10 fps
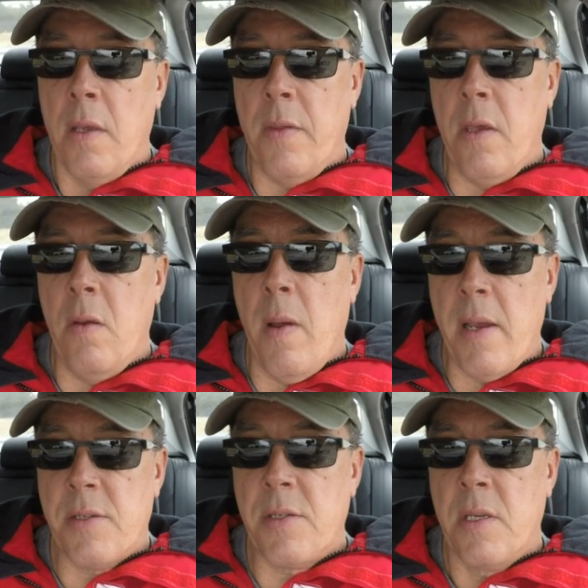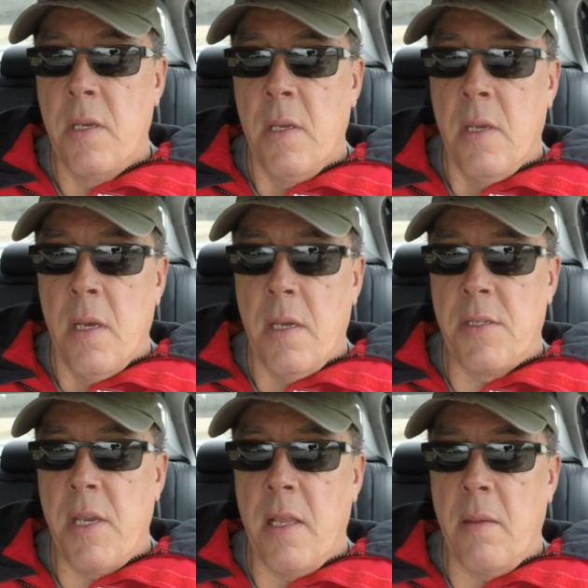in the US,
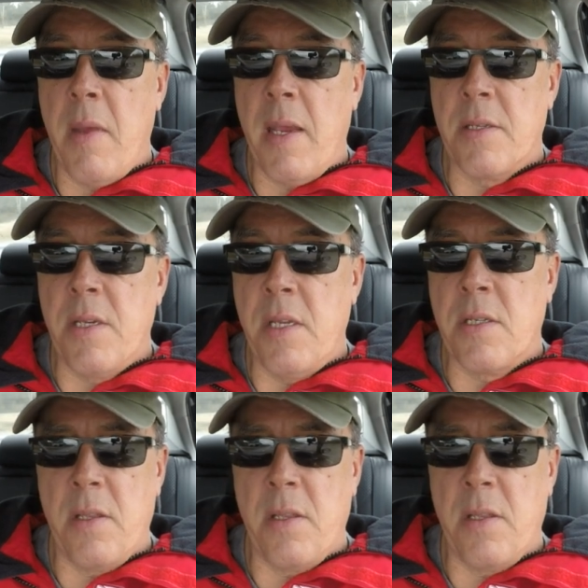sailing magazines.